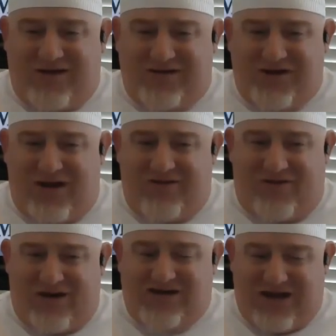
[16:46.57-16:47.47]
John
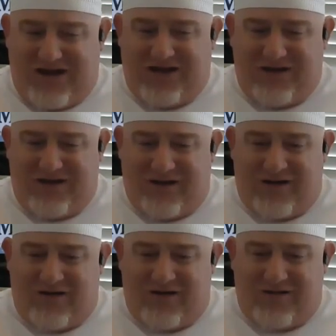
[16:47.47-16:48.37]
Fontaine
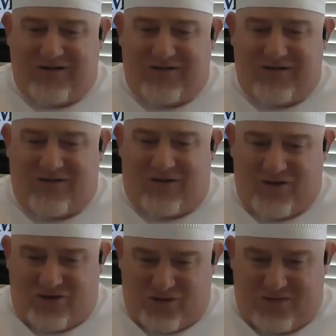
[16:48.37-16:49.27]
on
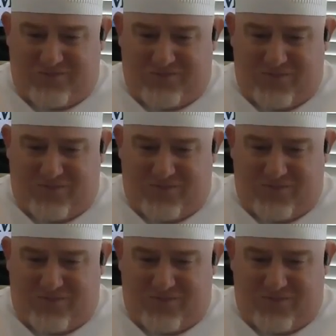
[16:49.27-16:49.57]
your trip?